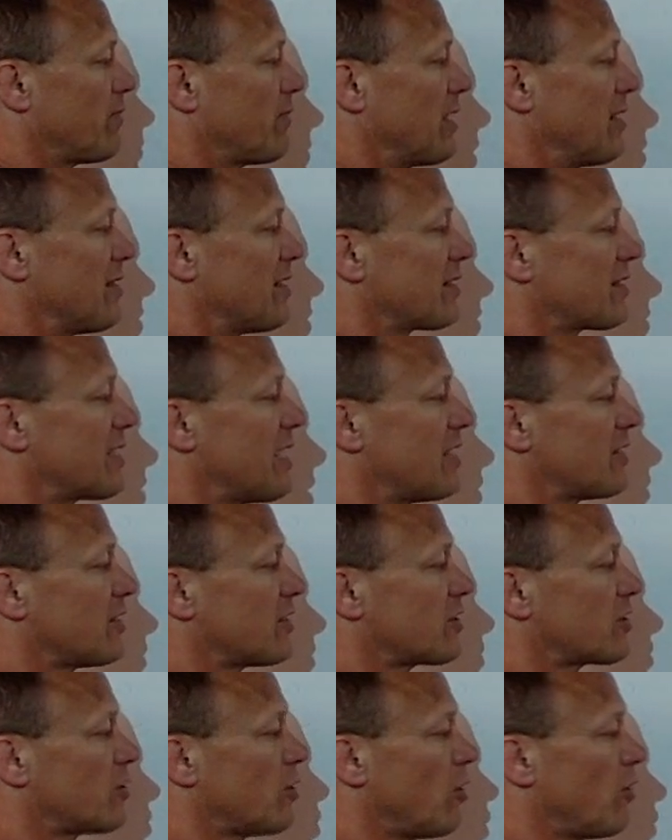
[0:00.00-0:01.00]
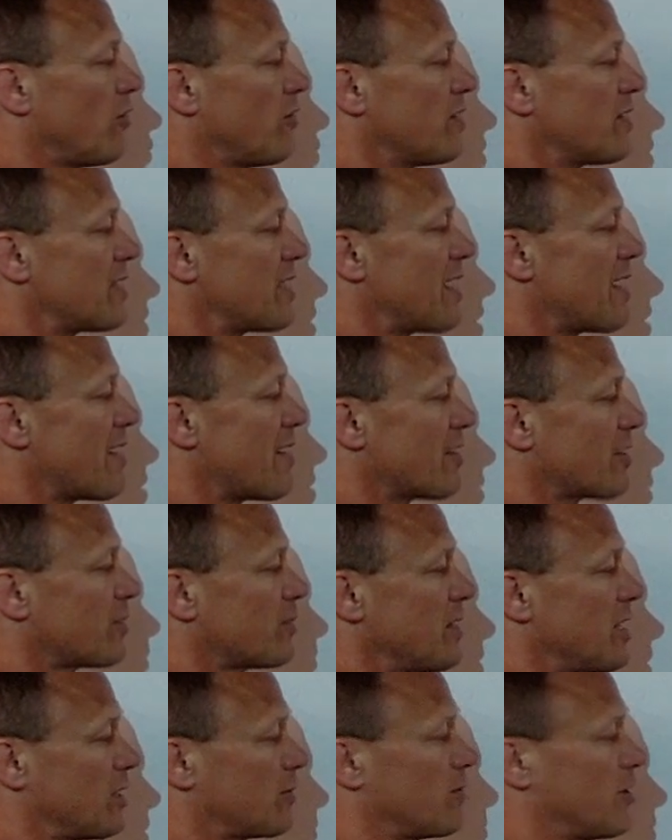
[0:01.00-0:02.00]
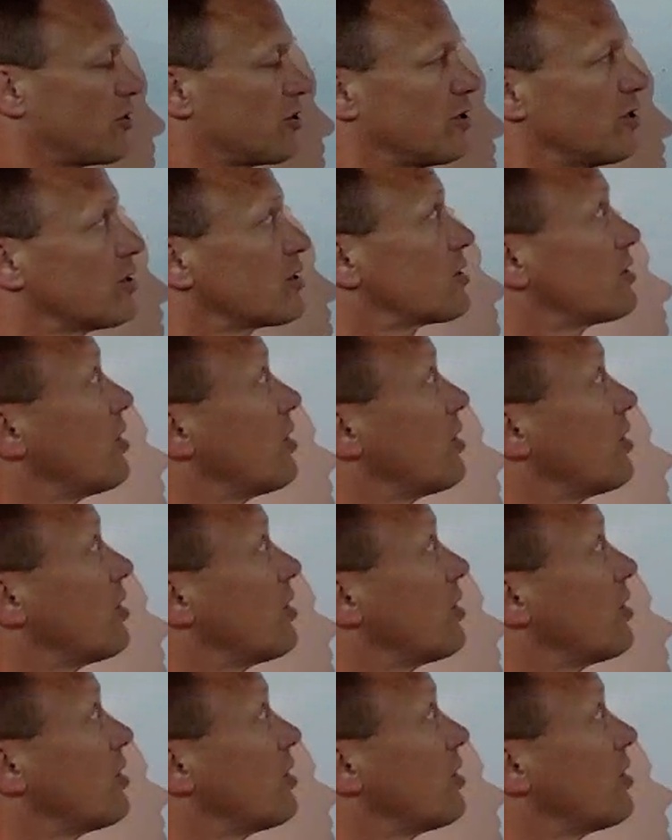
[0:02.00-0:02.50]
in this case it's called the KSP expression. It's